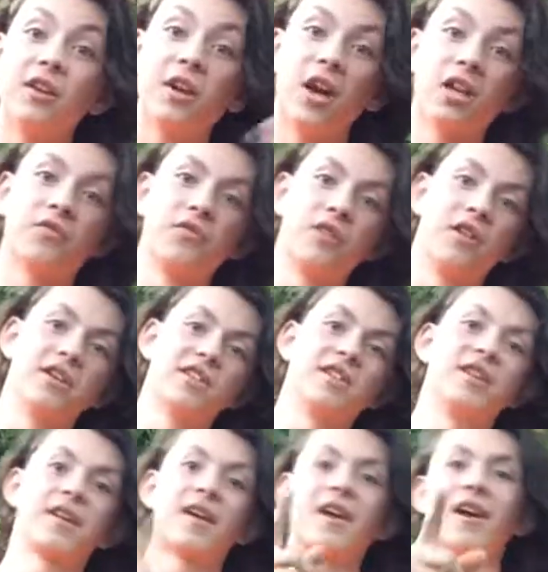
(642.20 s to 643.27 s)
guys for
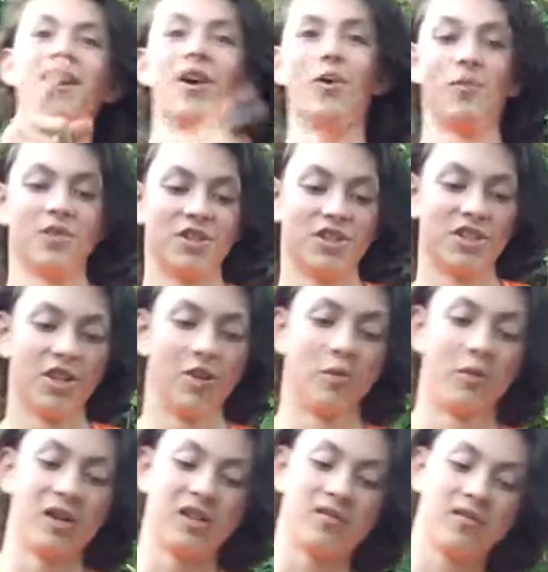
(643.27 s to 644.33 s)
listening, and I hope you're still
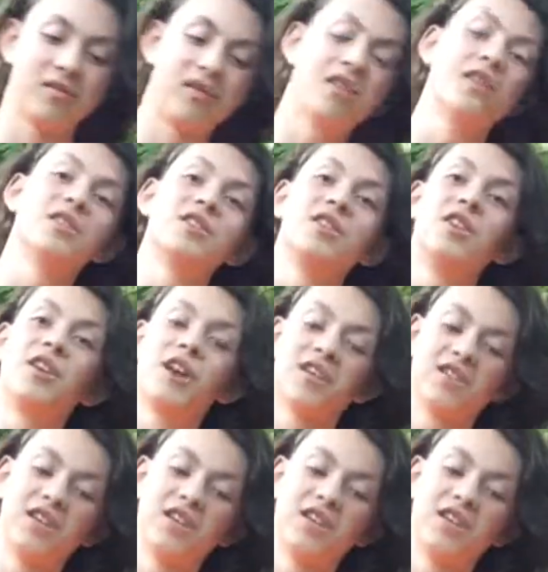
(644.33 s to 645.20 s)
awake. See you guys